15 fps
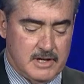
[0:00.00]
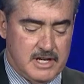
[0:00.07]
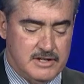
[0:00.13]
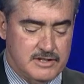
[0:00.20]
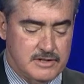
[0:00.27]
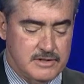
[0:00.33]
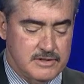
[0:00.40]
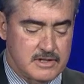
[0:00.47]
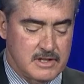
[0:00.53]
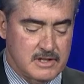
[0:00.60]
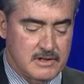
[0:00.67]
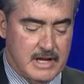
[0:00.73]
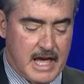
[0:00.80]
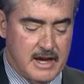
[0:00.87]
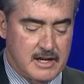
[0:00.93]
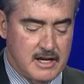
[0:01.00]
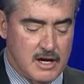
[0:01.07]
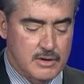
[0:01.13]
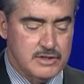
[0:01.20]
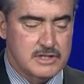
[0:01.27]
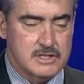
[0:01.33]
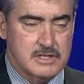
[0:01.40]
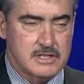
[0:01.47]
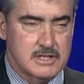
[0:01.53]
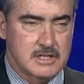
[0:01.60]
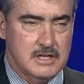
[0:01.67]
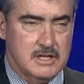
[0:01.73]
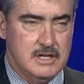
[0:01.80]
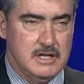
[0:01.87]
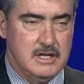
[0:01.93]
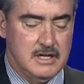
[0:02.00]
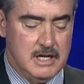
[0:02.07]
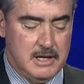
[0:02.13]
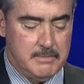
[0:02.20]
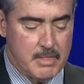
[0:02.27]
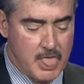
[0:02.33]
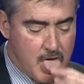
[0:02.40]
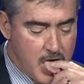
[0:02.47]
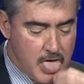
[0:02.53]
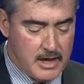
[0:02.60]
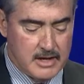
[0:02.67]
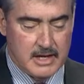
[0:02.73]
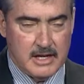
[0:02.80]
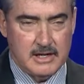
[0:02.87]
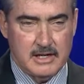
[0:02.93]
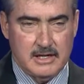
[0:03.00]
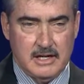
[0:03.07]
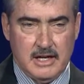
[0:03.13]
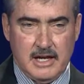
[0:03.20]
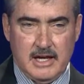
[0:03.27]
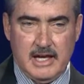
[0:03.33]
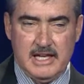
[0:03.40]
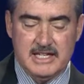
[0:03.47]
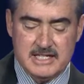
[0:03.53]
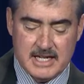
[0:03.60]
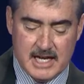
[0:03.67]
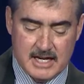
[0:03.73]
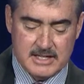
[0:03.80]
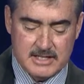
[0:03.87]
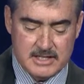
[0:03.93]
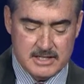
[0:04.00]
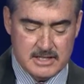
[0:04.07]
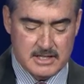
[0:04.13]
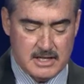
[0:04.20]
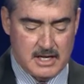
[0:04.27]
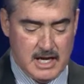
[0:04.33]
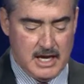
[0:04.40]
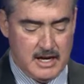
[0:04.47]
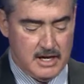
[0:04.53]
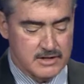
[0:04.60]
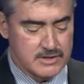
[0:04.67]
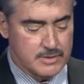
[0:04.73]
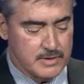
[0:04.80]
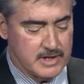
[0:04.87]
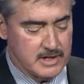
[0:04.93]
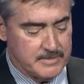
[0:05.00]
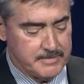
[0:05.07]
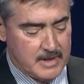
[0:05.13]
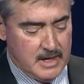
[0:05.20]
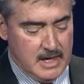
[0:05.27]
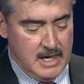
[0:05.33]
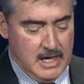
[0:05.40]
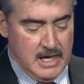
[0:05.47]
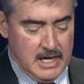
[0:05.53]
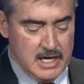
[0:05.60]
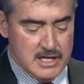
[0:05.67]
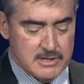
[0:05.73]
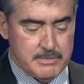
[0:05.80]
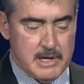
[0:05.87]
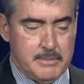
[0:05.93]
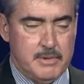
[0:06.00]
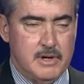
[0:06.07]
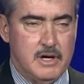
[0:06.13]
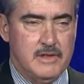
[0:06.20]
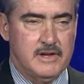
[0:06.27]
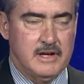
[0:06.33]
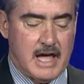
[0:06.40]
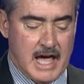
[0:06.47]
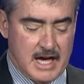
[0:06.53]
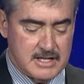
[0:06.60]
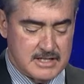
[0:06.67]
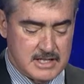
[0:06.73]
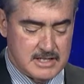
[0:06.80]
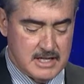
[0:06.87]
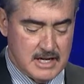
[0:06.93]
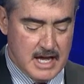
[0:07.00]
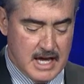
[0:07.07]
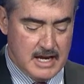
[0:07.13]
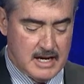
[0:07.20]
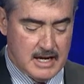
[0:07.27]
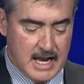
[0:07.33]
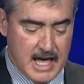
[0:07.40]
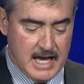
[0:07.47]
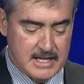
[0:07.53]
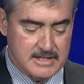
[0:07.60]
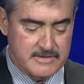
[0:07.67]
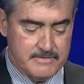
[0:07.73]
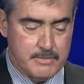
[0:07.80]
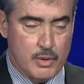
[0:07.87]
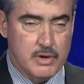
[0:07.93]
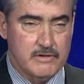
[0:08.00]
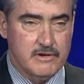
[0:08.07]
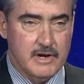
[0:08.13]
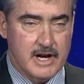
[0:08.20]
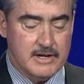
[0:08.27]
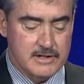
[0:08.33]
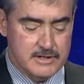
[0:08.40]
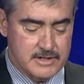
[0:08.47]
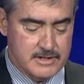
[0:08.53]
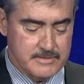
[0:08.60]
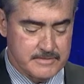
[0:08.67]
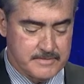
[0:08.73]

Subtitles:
issues in Nacogdoches, deep East Texas, and elsewhere. He is a member of the I-69 Alliance Board of Directors,